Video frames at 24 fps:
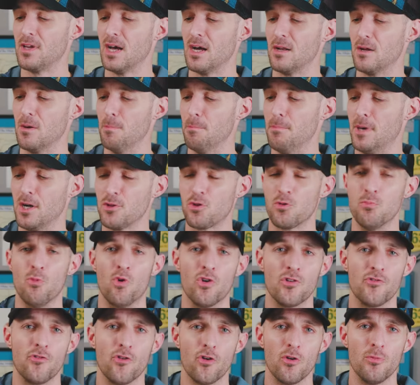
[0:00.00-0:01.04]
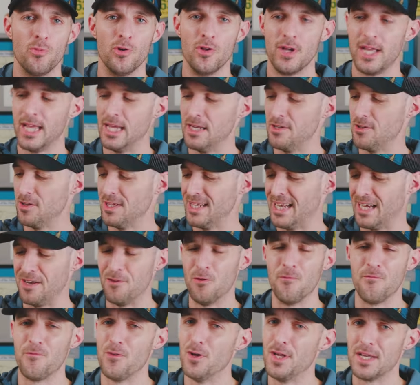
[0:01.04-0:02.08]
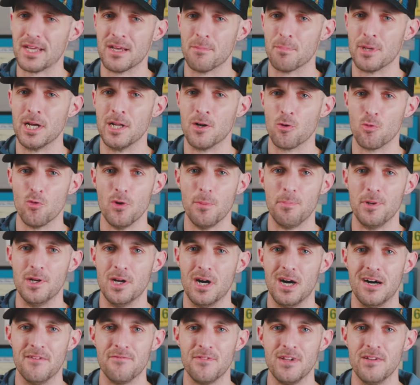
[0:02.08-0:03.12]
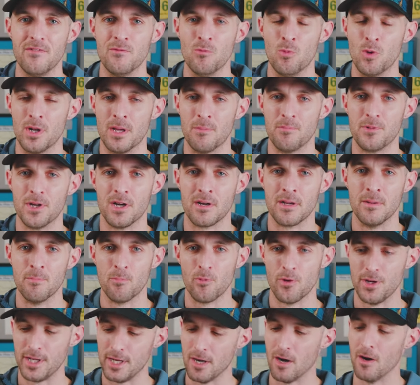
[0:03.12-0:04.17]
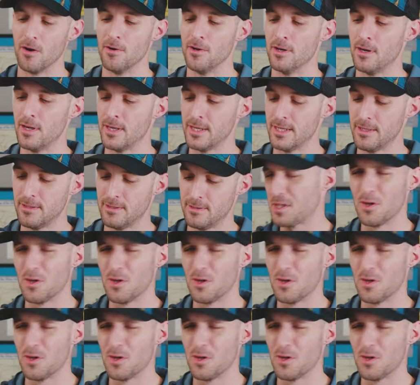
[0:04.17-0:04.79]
Got a much more durable handle, and I don't feel like I'm gonna rip it off even when I'm tugging pretty hard on it.